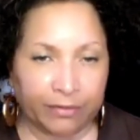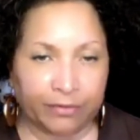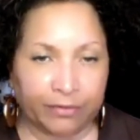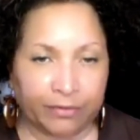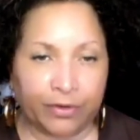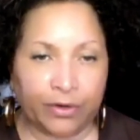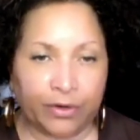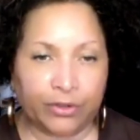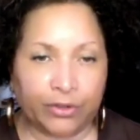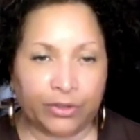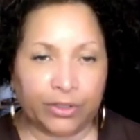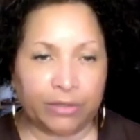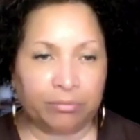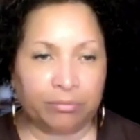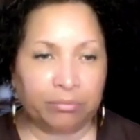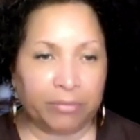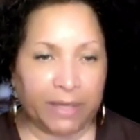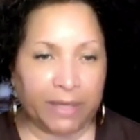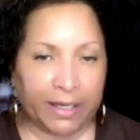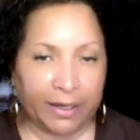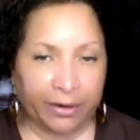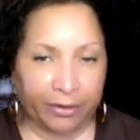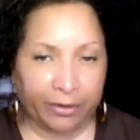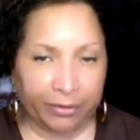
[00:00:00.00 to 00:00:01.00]
Virgin
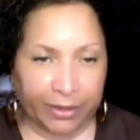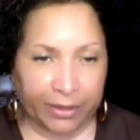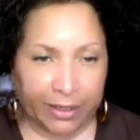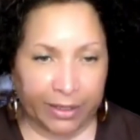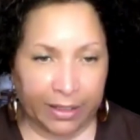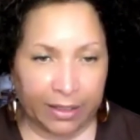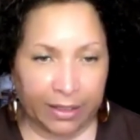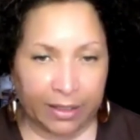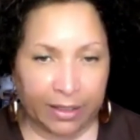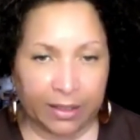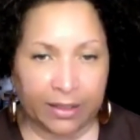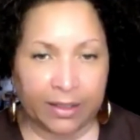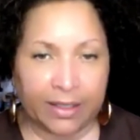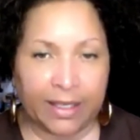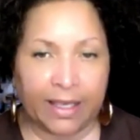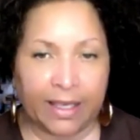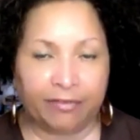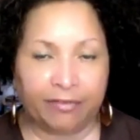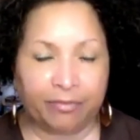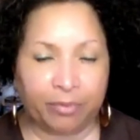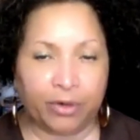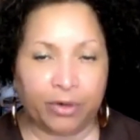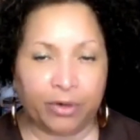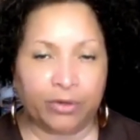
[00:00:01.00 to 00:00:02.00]
Mary
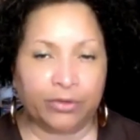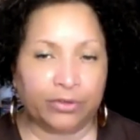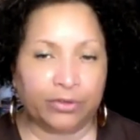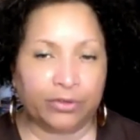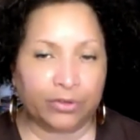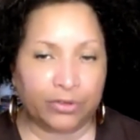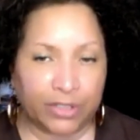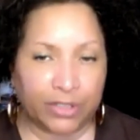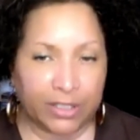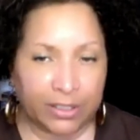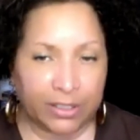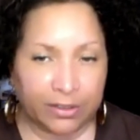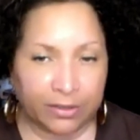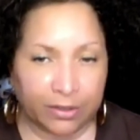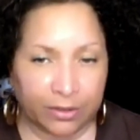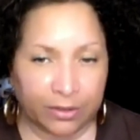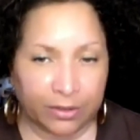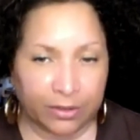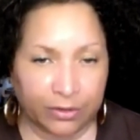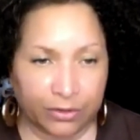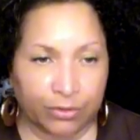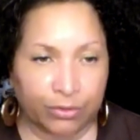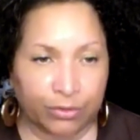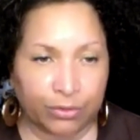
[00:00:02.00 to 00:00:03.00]
gave birth to
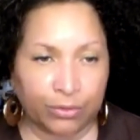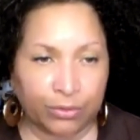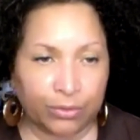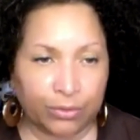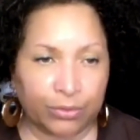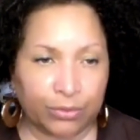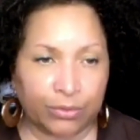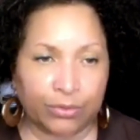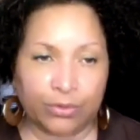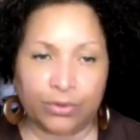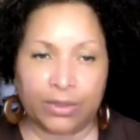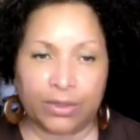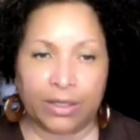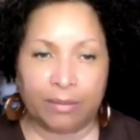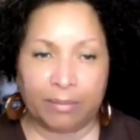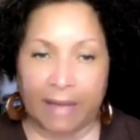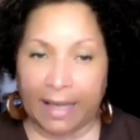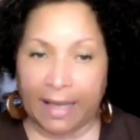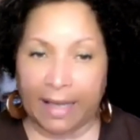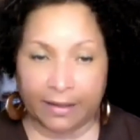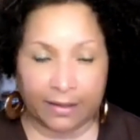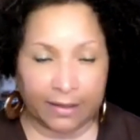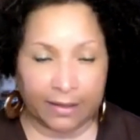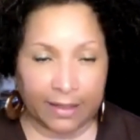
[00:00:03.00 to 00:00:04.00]
Jesus through
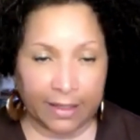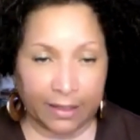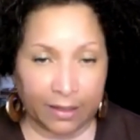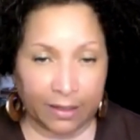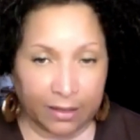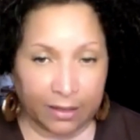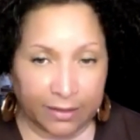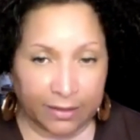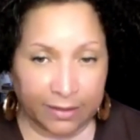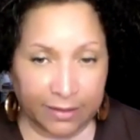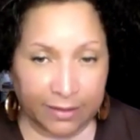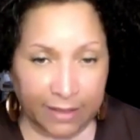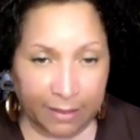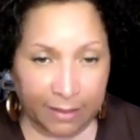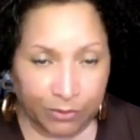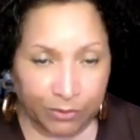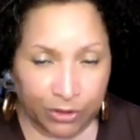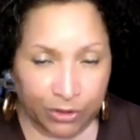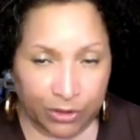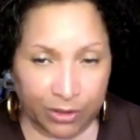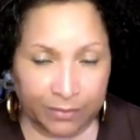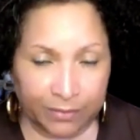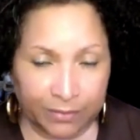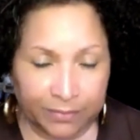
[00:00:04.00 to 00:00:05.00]
Immaculate
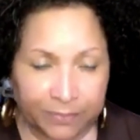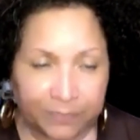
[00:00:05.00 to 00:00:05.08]
Conception.